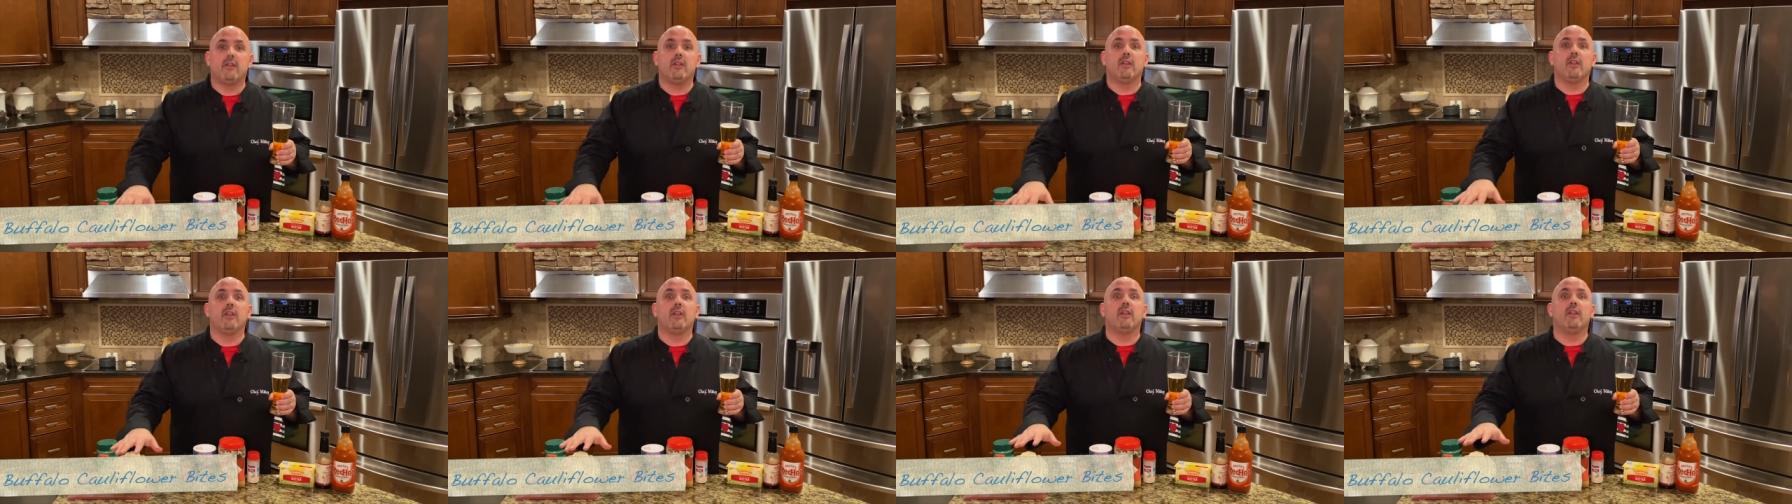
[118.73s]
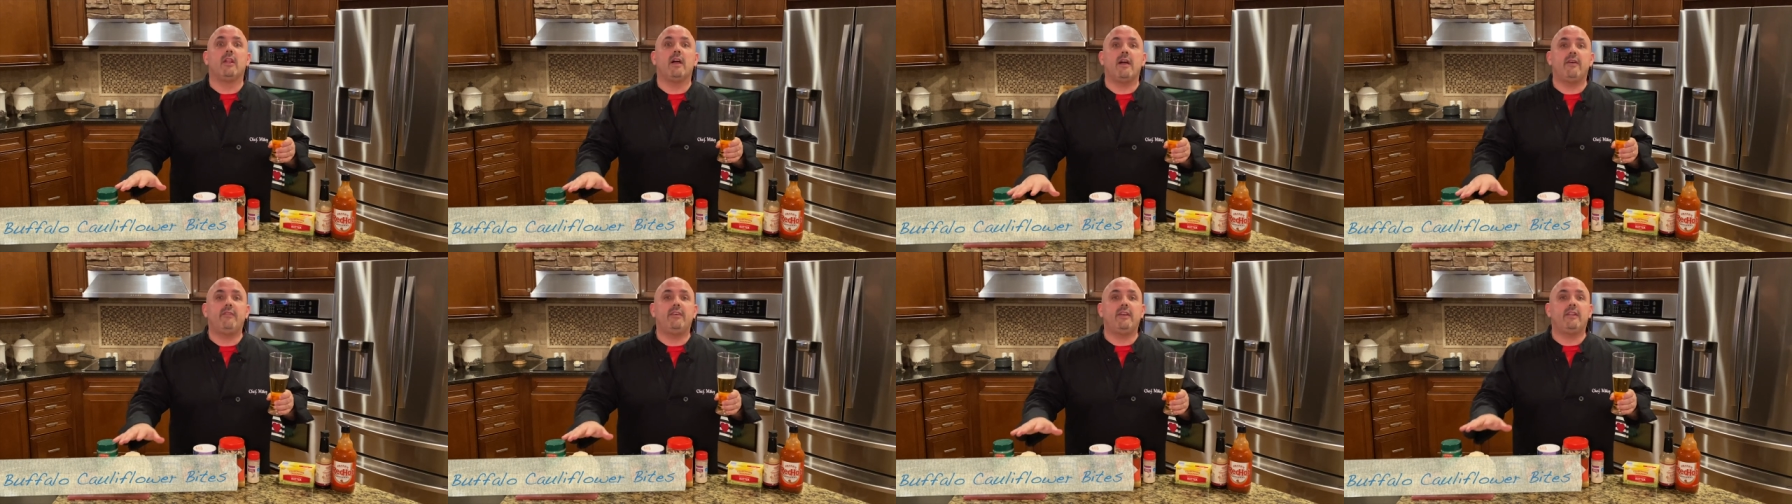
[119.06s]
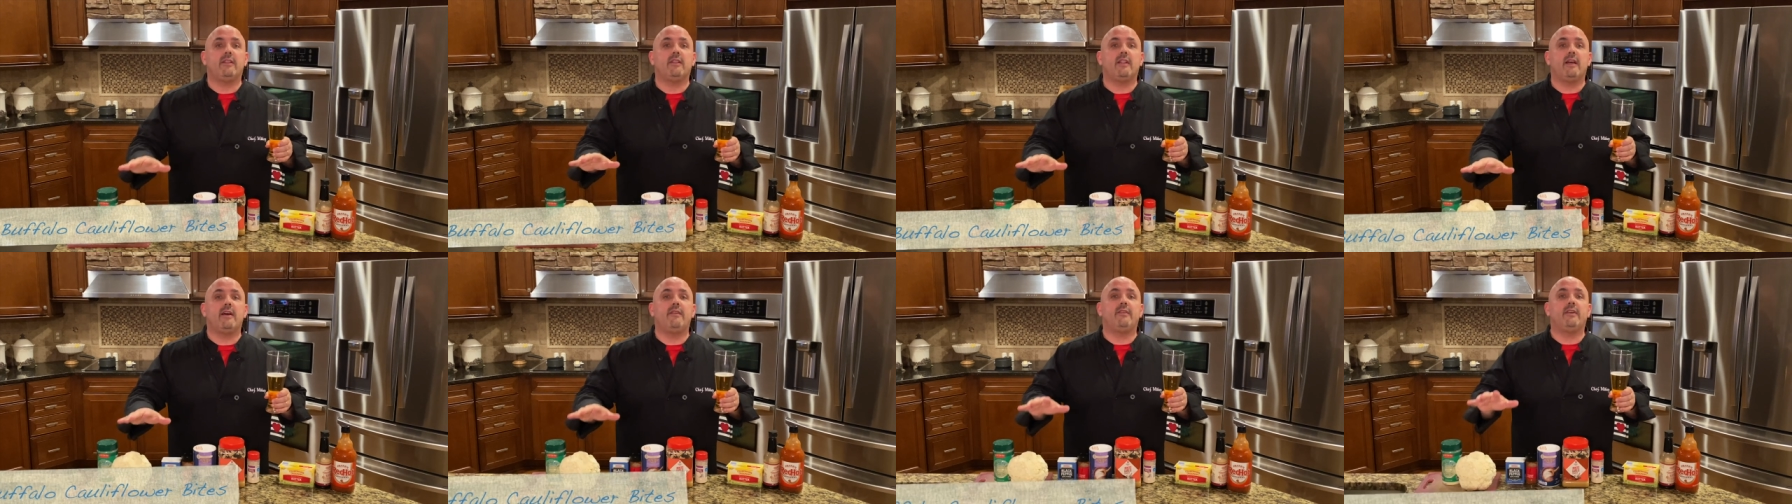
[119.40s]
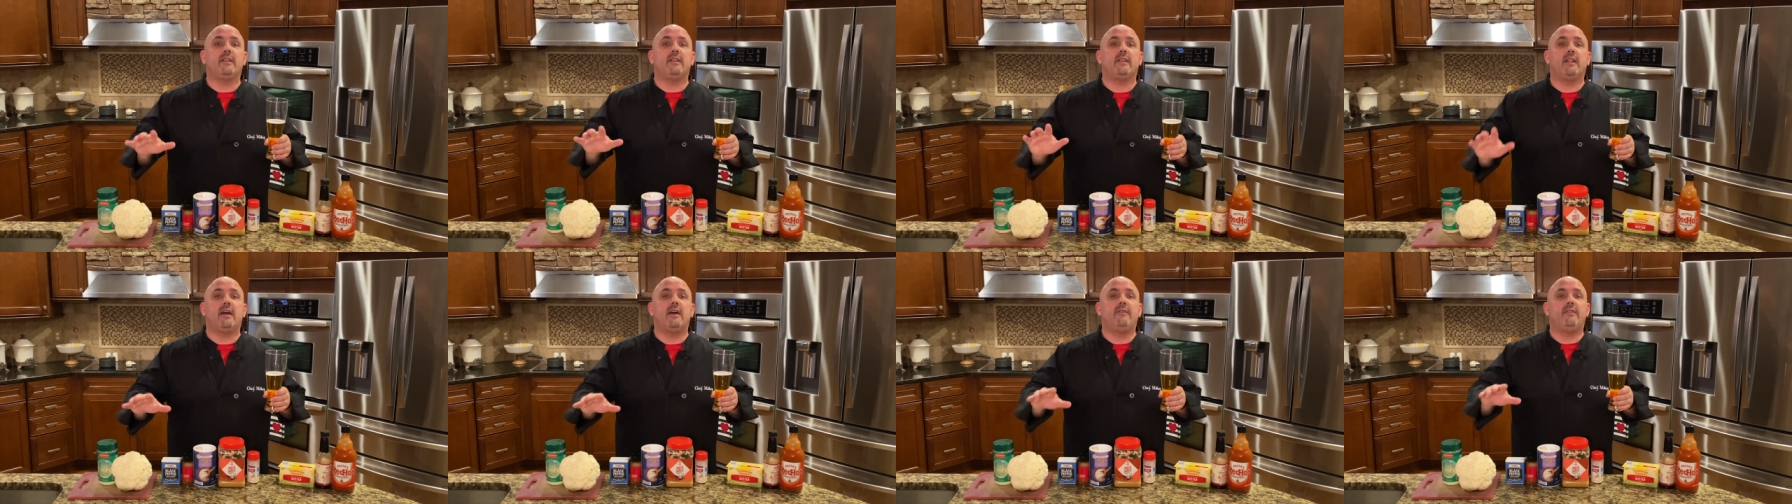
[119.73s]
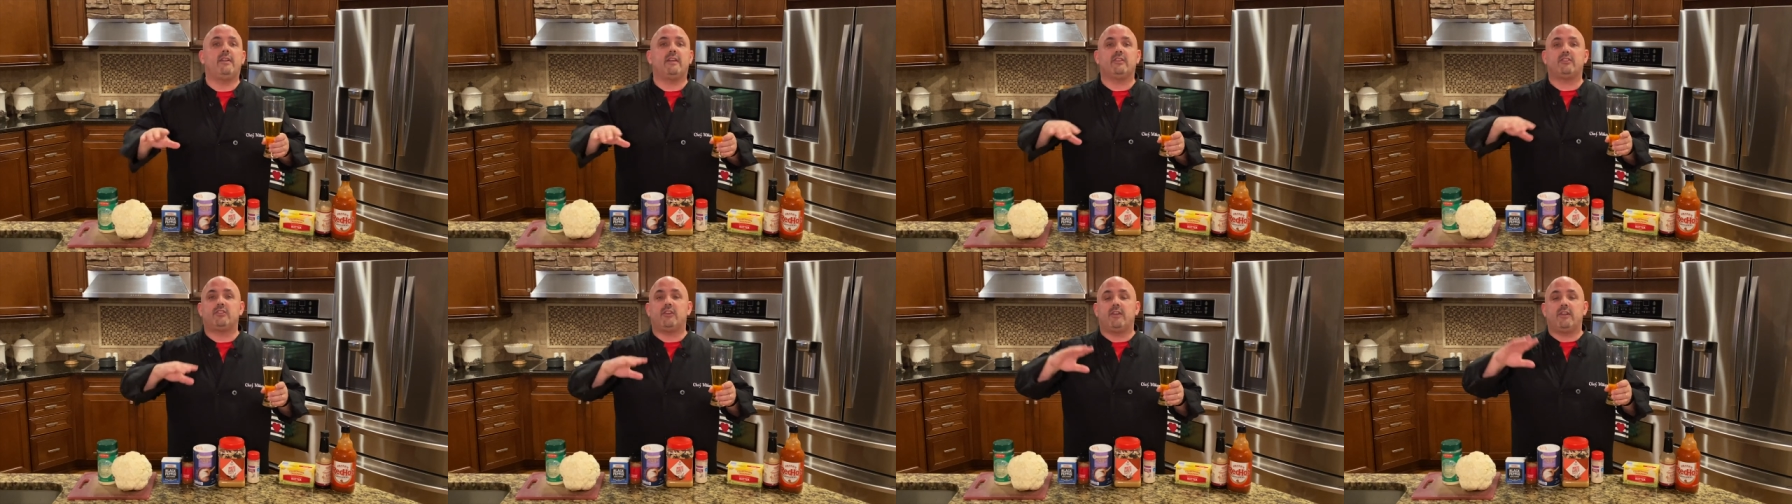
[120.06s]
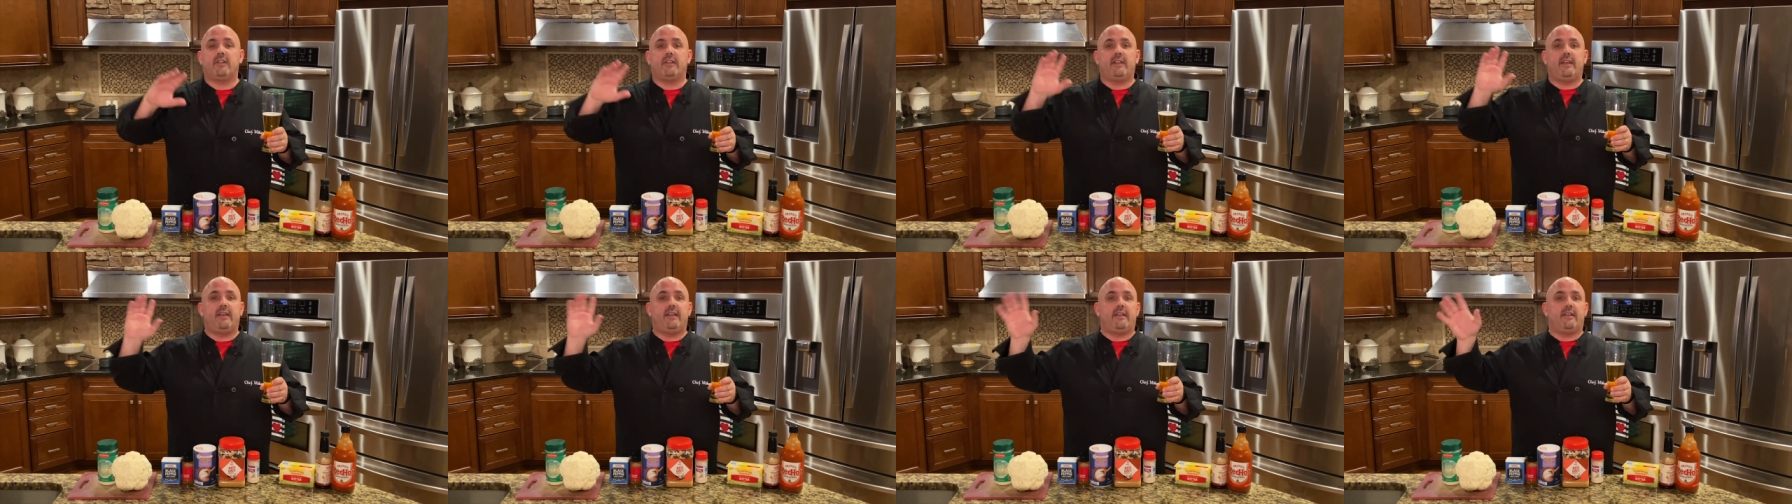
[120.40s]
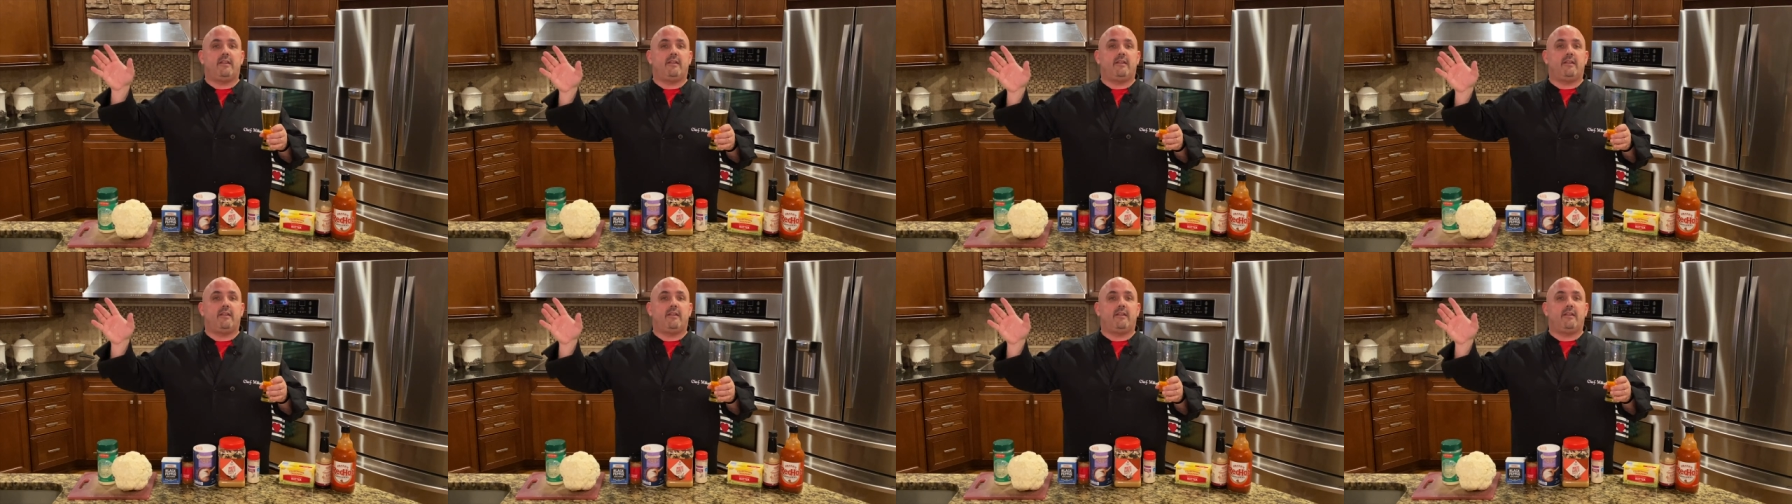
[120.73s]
Love it, love it, love it. I started eating